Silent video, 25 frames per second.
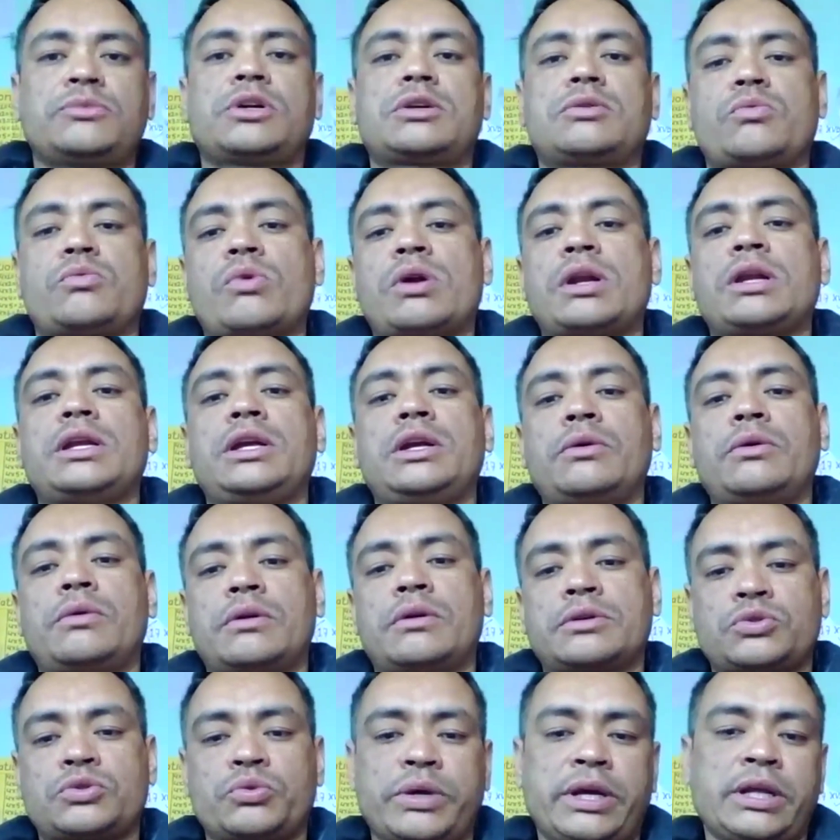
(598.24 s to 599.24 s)
not only
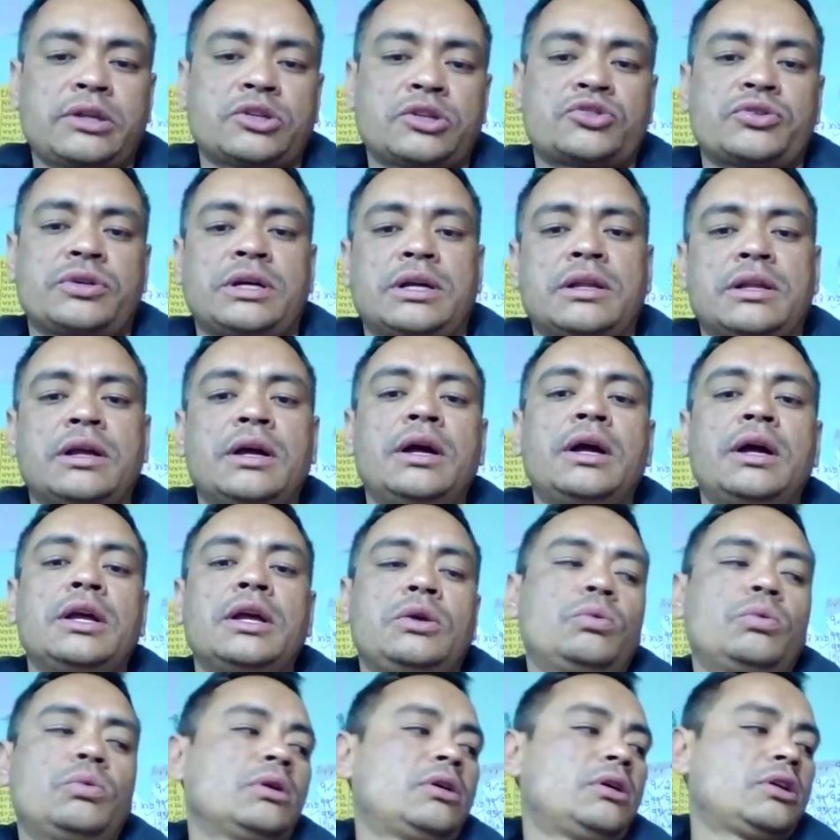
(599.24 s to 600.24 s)
your showing the trail.
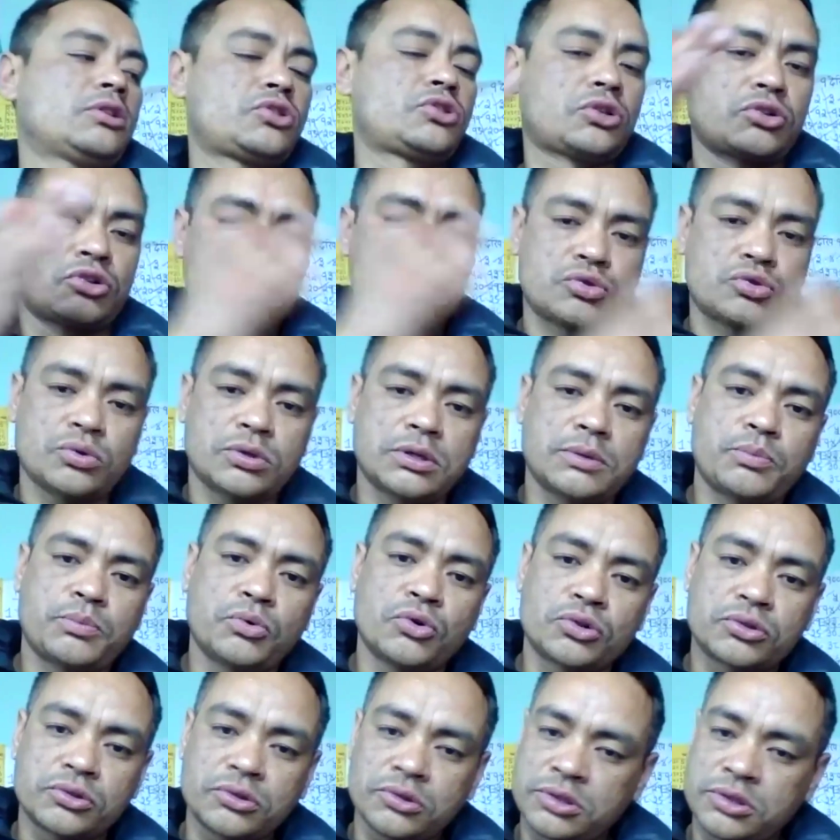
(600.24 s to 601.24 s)
You will also control the
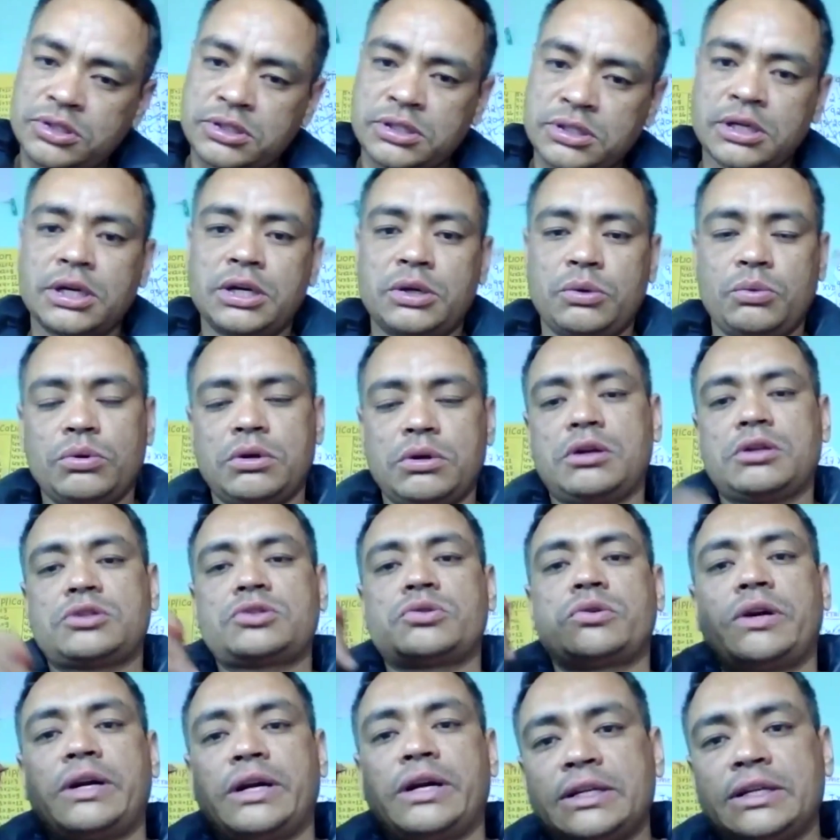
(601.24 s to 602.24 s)
porters. You will
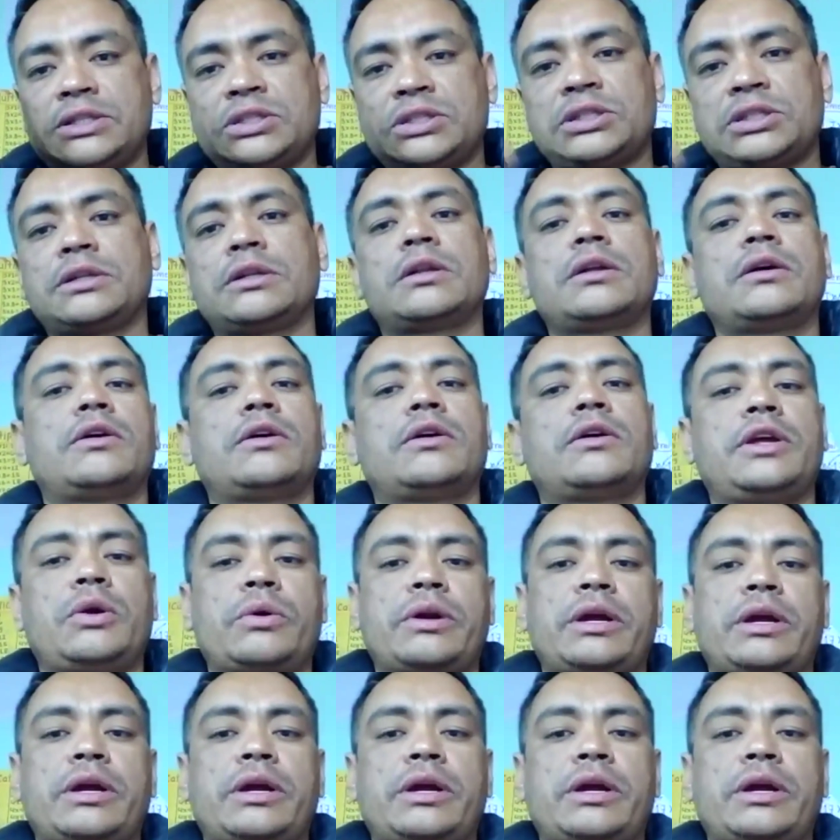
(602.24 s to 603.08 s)
also arranging your